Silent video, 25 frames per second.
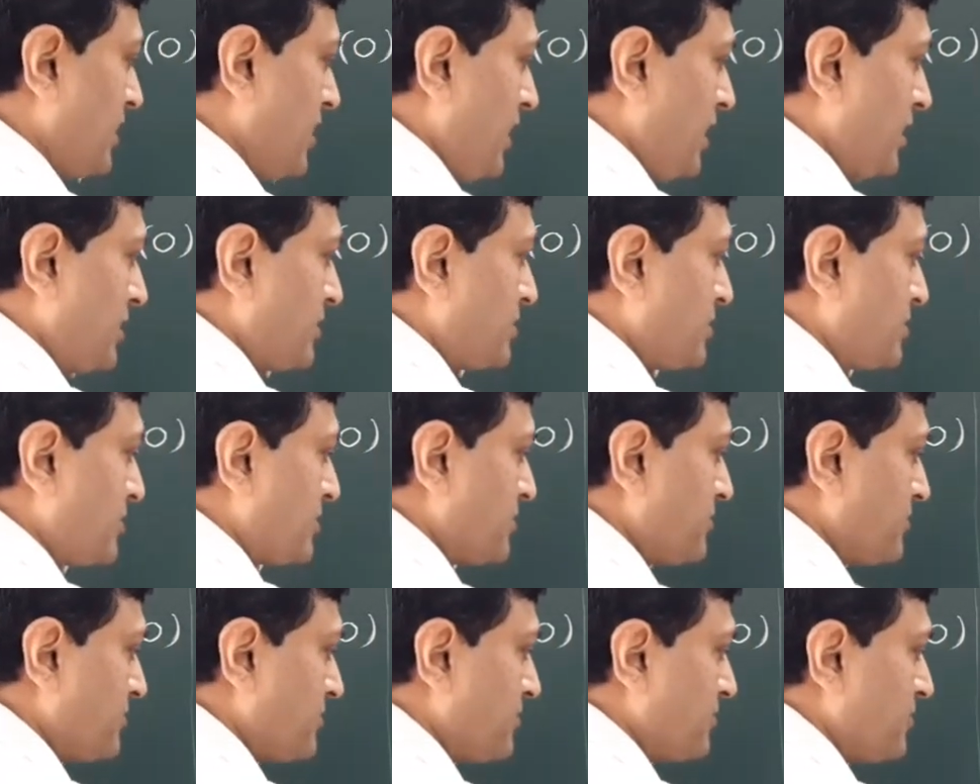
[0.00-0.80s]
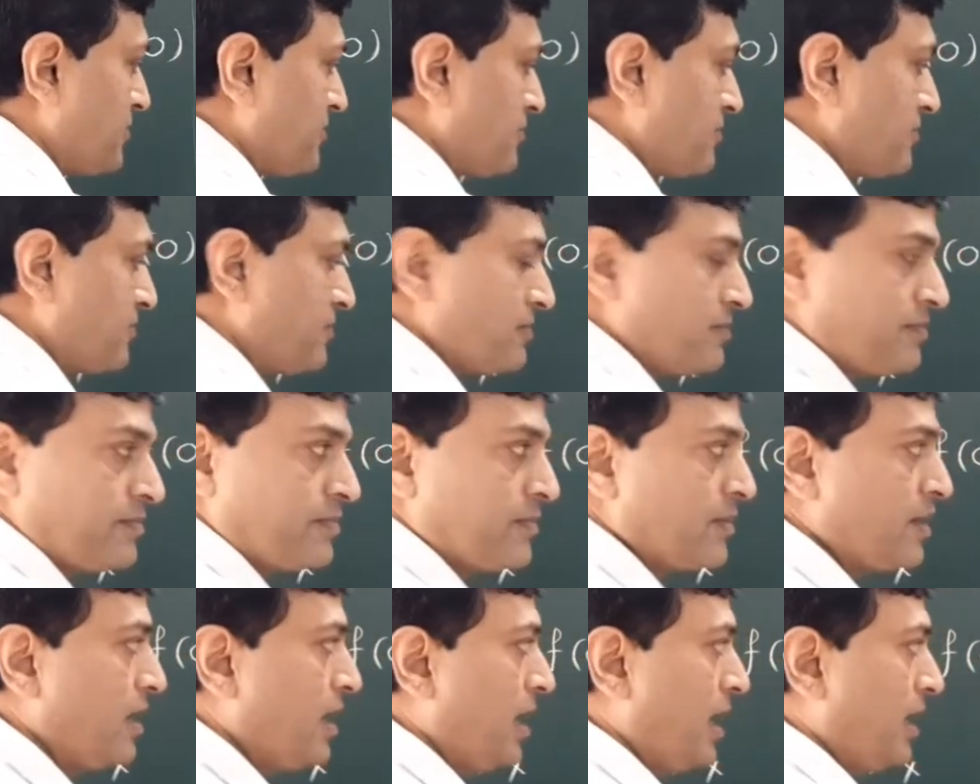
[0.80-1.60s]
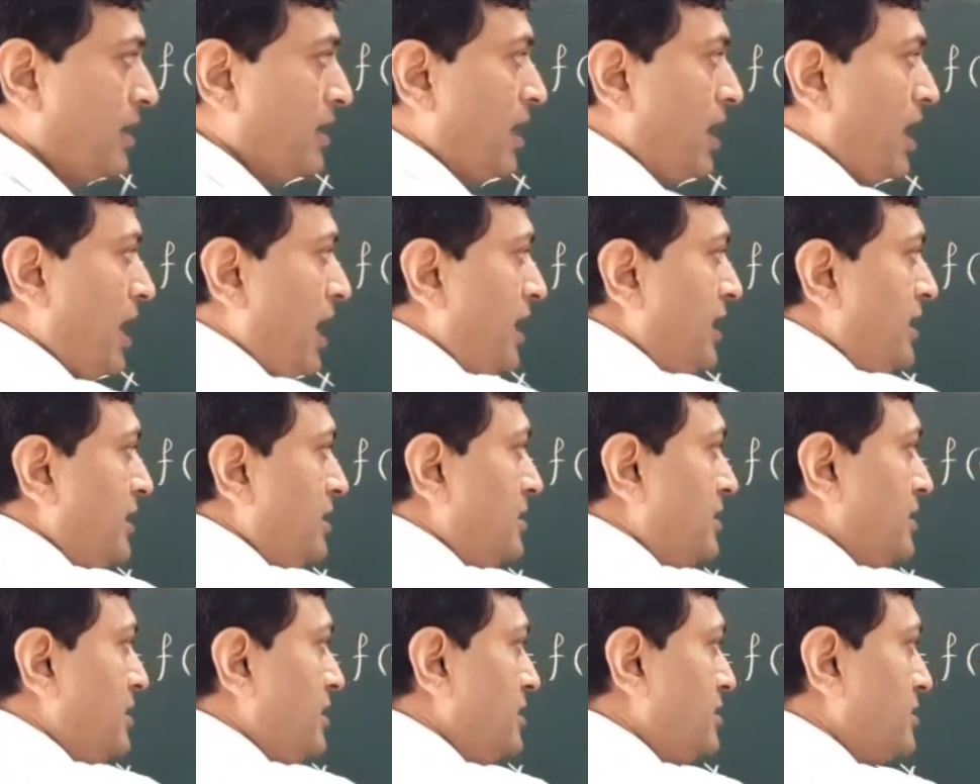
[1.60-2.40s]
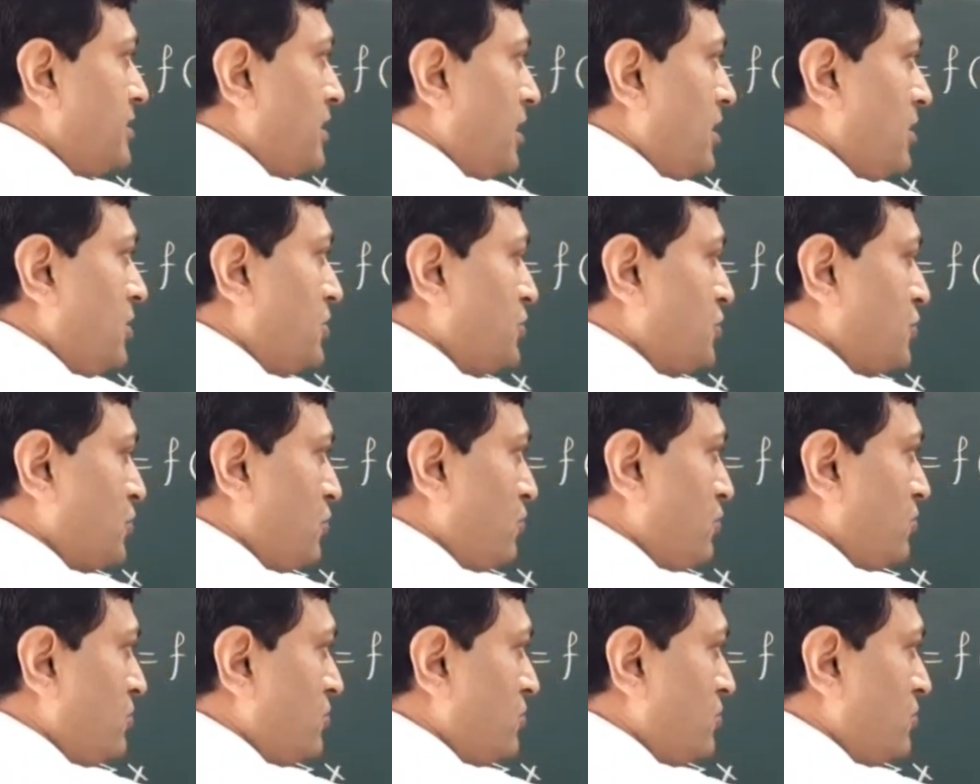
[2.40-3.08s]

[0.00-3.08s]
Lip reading: x and height is also